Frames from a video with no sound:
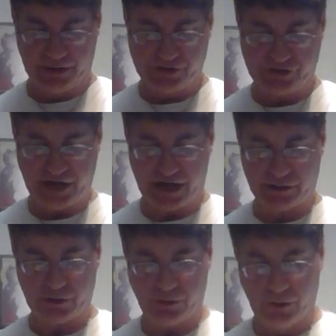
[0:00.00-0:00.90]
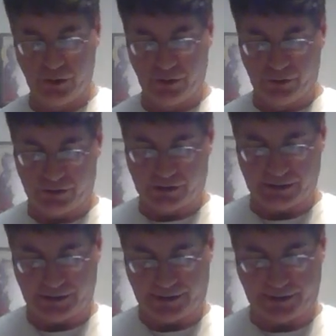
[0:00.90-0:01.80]
shallow
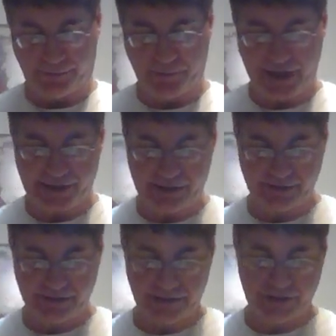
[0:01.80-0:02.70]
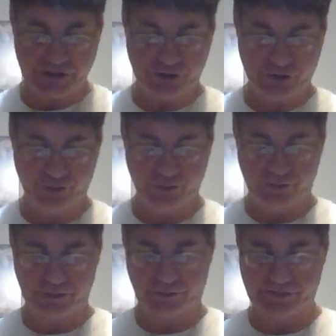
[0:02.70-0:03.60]
baking dish
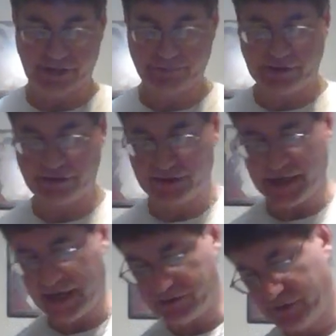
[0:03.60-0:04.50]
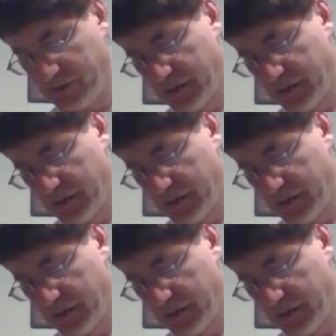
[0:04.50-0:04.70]
or something to catch